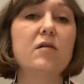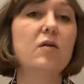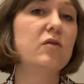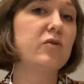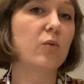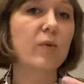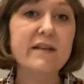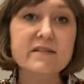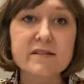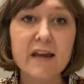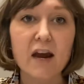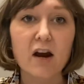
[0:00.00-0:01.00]
the Red
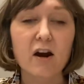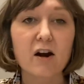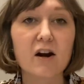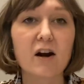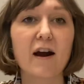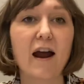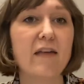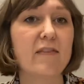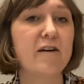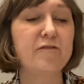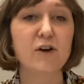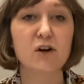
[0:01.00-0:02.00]
Scare, and
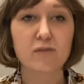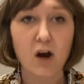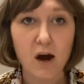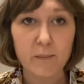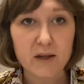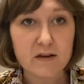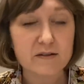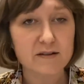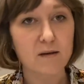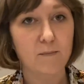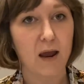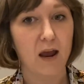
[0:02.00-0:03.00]
that fear of
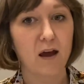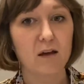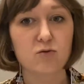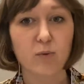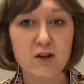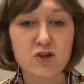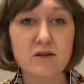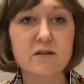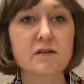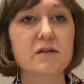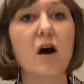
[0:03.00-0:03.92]
communism and Russians.